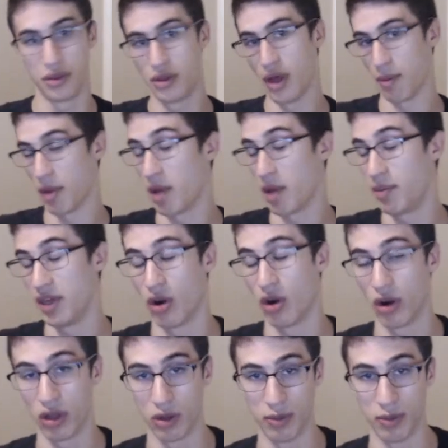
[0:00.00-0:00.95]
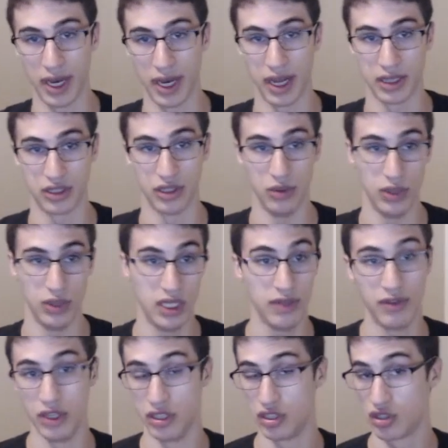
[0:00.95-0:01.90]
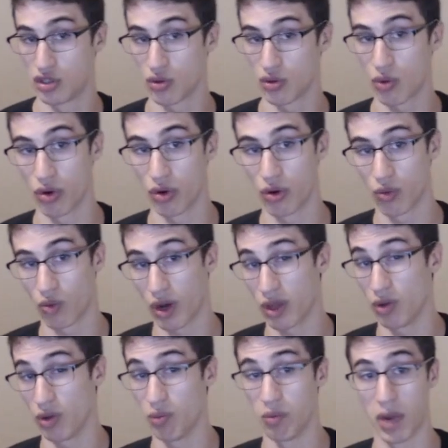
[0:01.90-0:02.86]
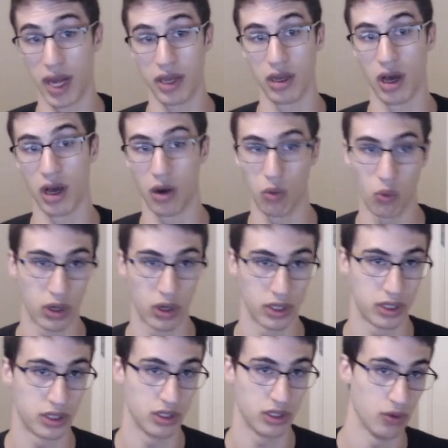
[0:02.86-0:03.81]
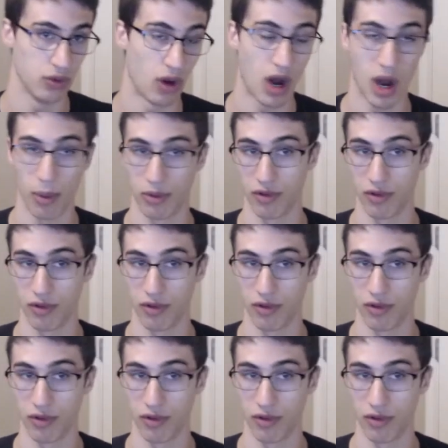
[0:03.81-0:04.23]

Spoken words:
that might be an argument as to even a sword why you might not want to opt